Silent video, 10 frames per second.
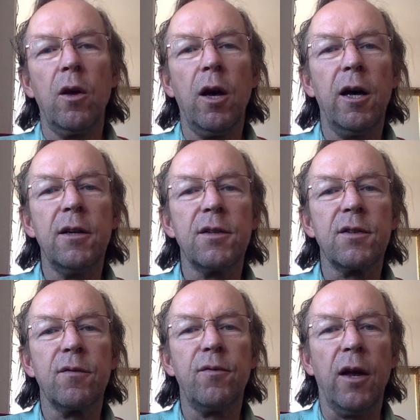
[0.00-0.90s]
and
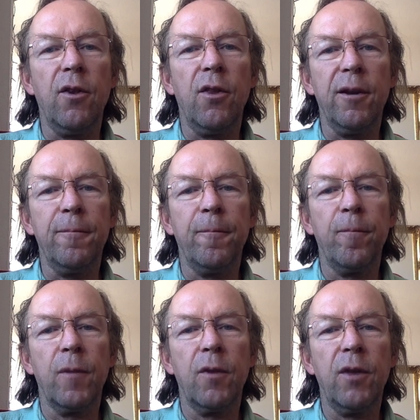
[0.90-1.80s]
it's a fun thing.
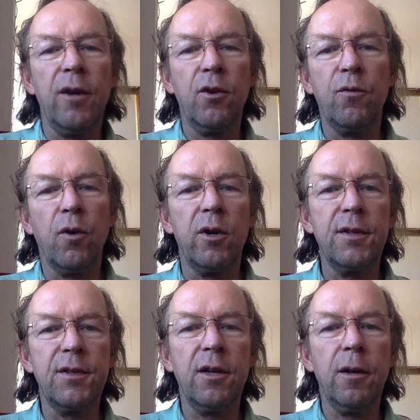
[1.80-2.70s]
Thank you for
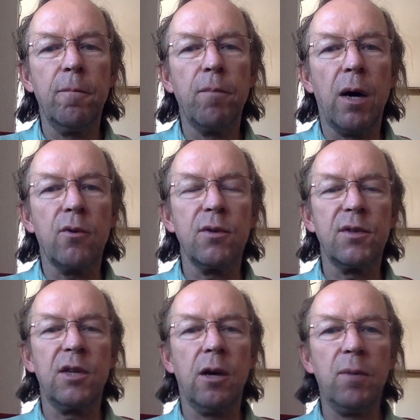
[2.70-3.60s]
listening. Markus
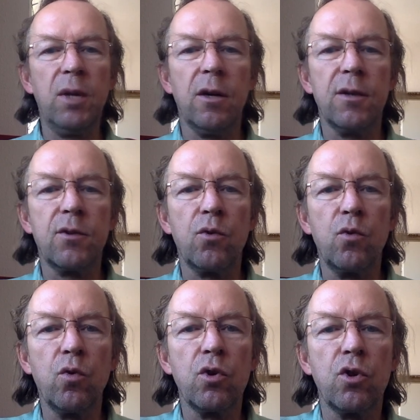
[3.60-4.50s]
Termin,
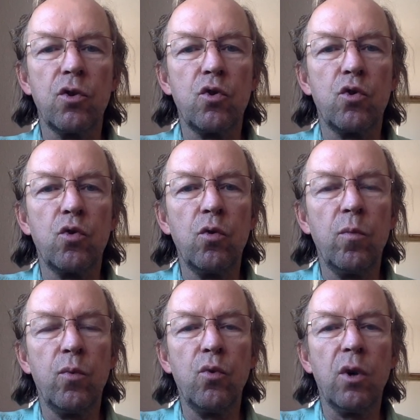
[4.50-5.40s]
Astrologisches
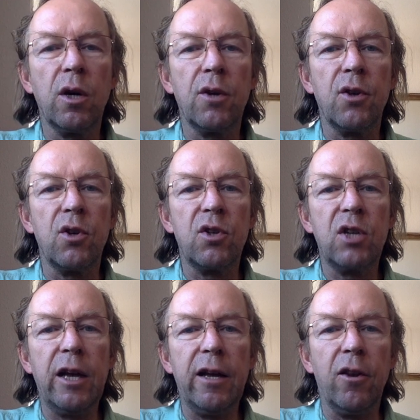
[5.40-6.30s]
Stundenbuch at the
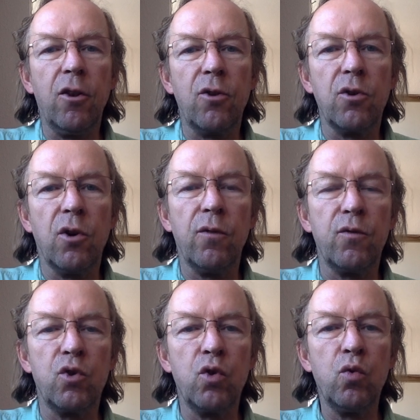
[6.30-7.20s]
10th of
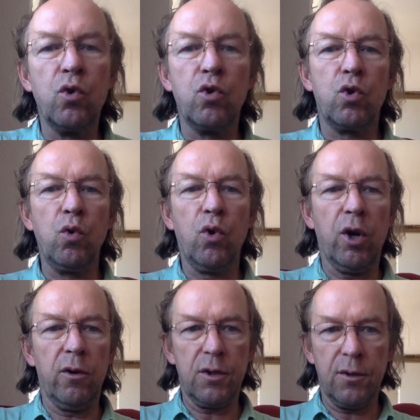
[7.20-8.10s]
June
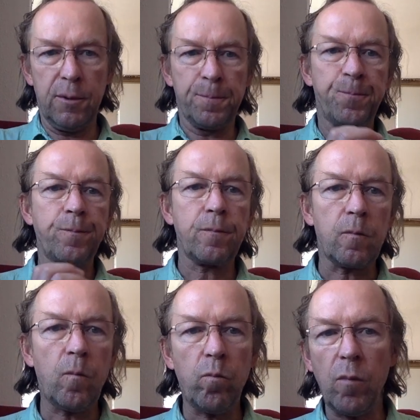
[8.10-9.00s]

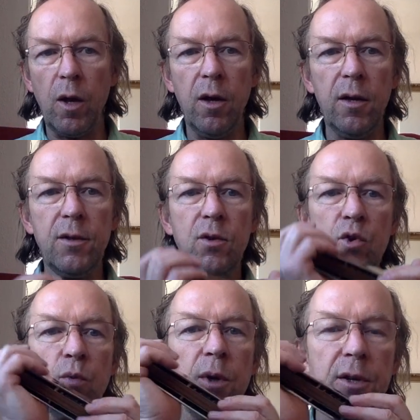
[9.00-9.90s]

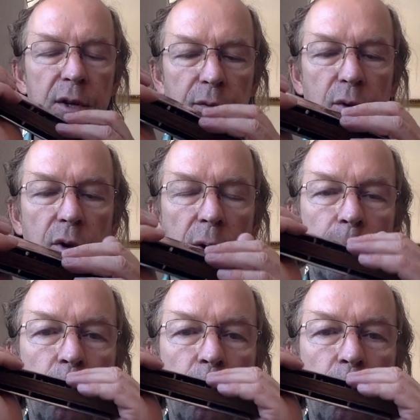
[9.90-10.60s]
2024.